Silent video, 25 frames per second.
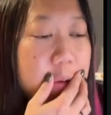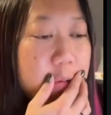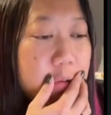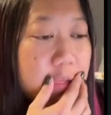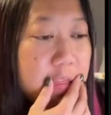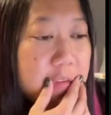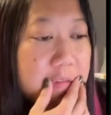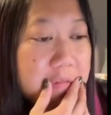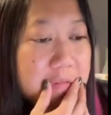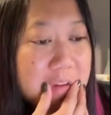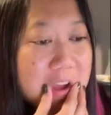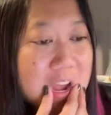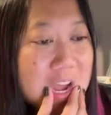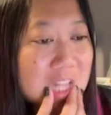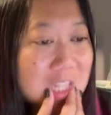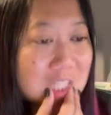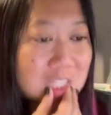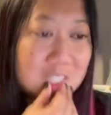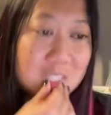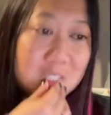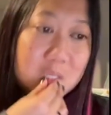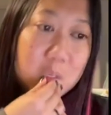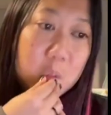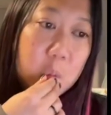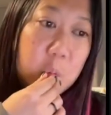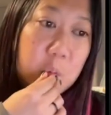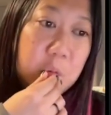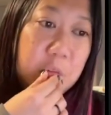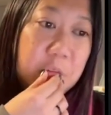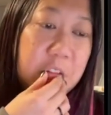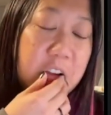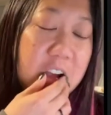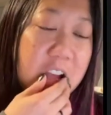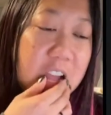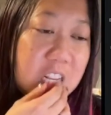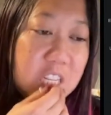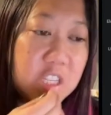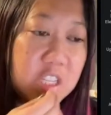the fonts. So
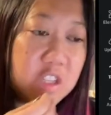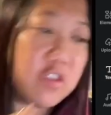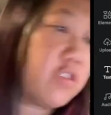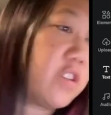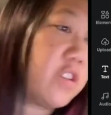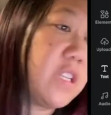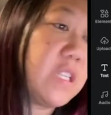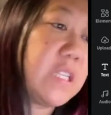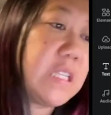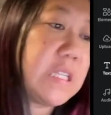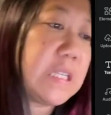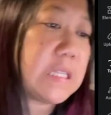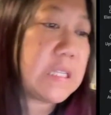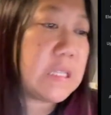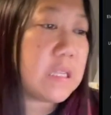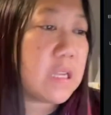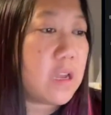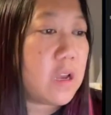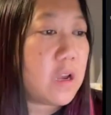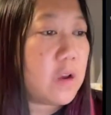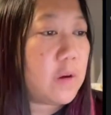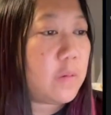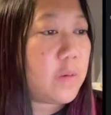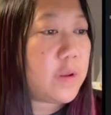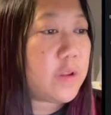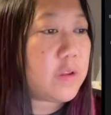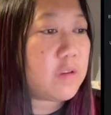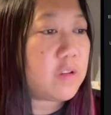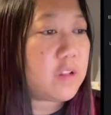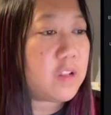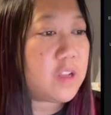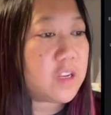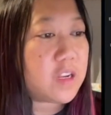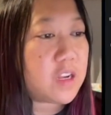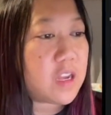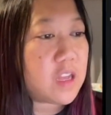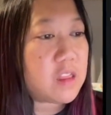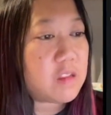font choices. When you
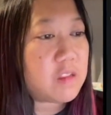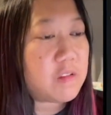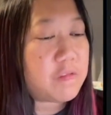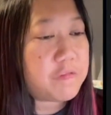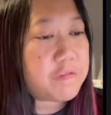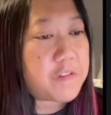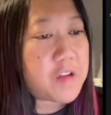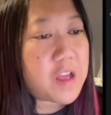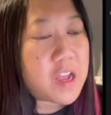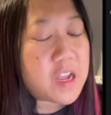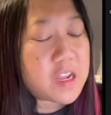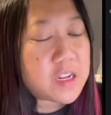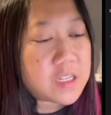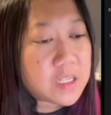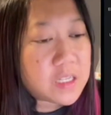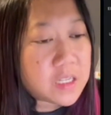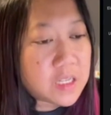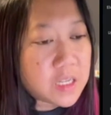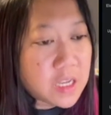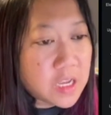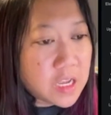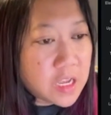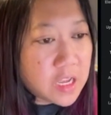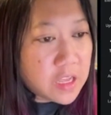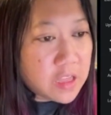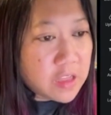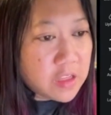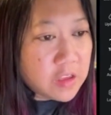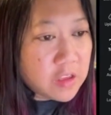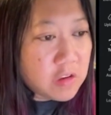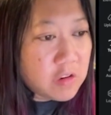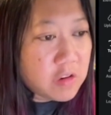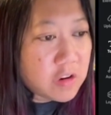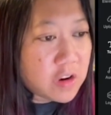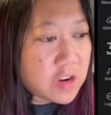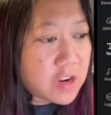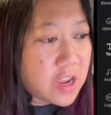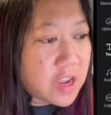click on the font,
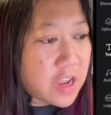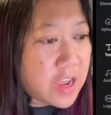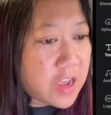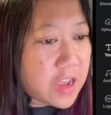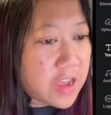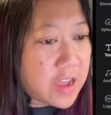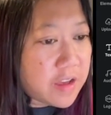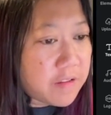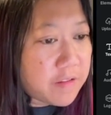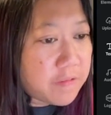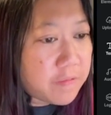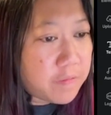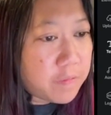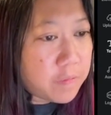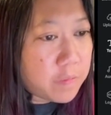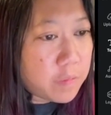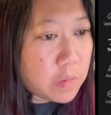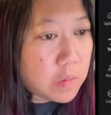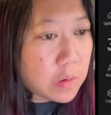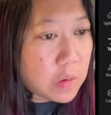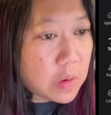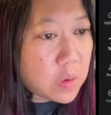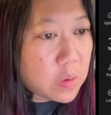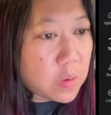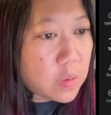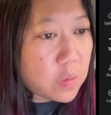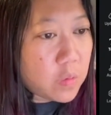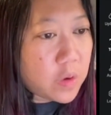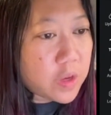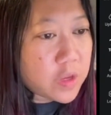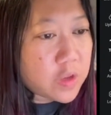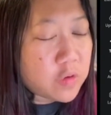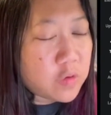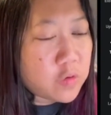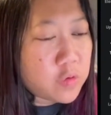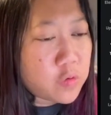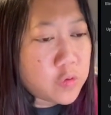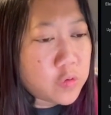you're gonna have what
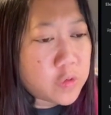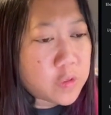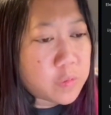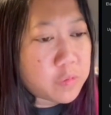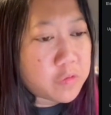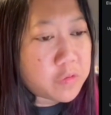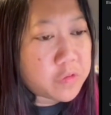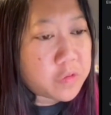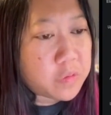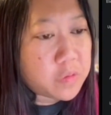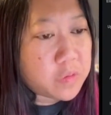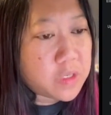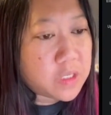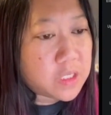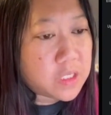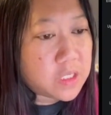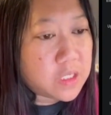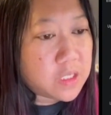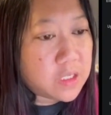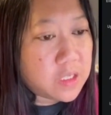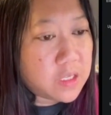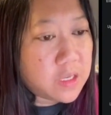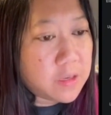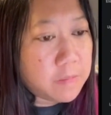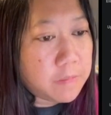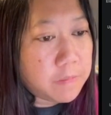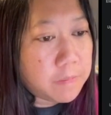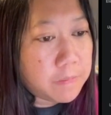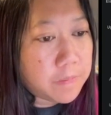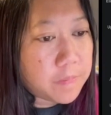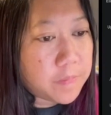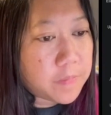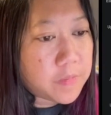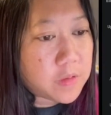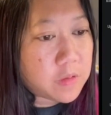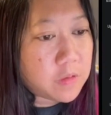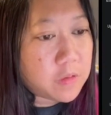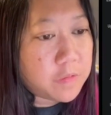you used most recently.
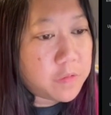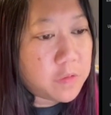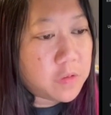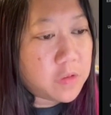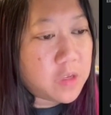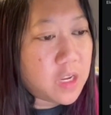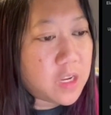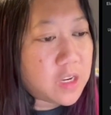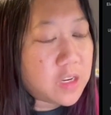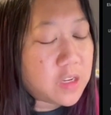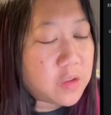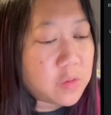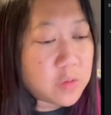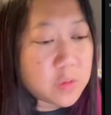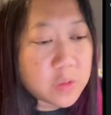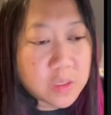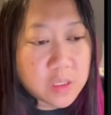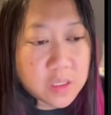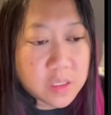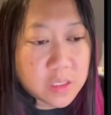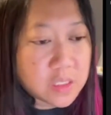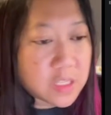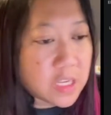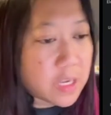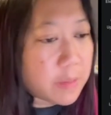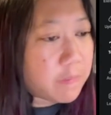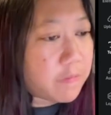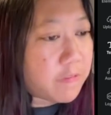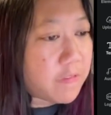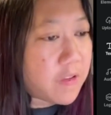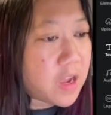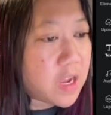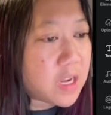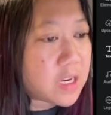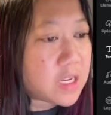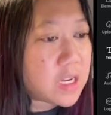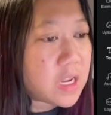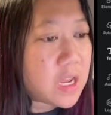So if you tend to use the same
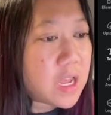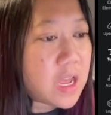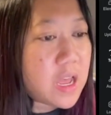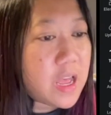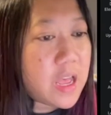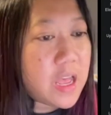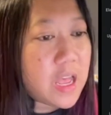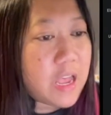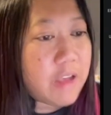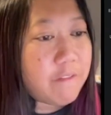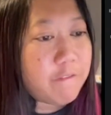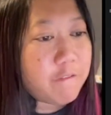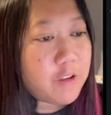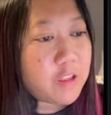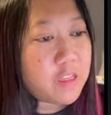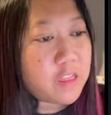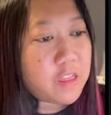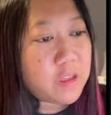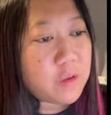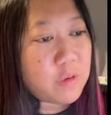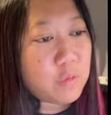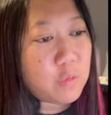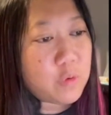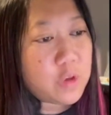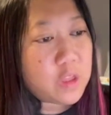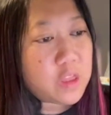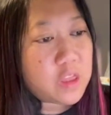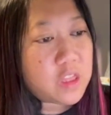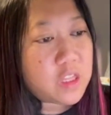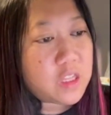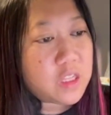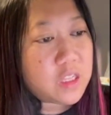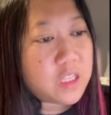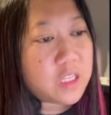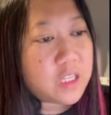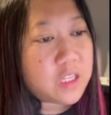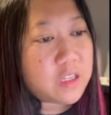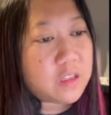font, everything with the
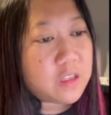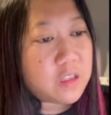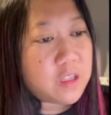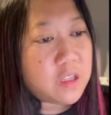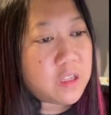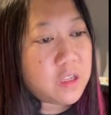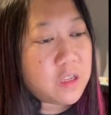little